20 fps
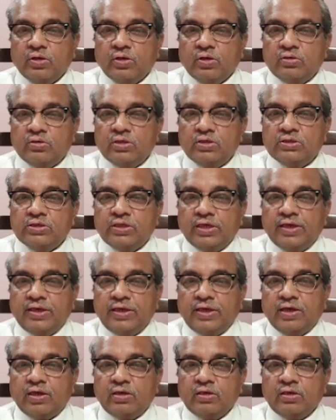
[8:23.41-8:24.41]
This
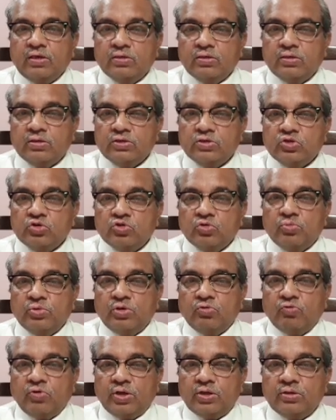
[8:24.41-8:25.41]
area should be
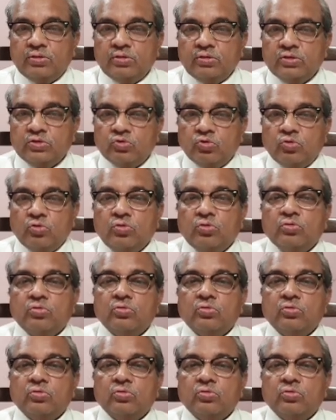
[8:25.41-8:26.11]
1. So